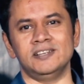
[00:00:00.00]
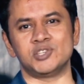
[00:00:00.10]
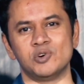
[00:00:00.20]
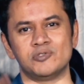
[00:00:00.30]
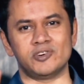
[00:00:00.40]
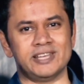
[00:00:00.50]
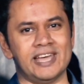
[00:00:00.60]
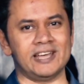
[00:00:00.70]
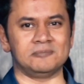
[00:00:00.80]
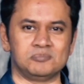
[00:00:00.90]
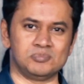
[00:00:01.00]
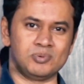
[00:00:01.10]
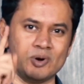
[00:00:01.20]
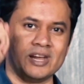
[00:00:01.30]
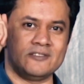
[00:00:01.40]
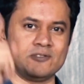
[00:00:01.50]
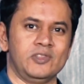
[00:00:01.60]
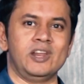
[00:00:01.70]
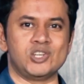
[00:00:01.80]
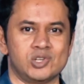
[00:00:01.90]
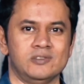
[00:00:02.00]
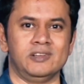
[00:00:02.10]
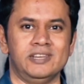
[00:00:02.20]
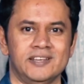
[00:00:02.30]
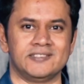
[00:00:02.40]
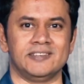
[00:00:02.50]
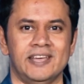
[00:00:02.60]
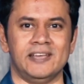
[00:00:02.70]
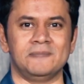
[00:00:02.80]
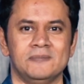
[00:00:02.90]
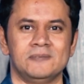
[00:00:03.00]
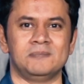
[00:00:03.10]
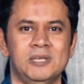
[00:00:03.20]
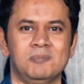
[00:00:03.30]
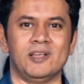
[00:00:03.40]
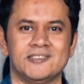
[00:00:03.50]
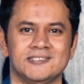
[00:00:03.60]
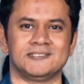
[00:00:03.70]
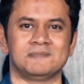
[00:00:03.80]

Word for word: And don't forget, pray for the nation of India today. Be blessed.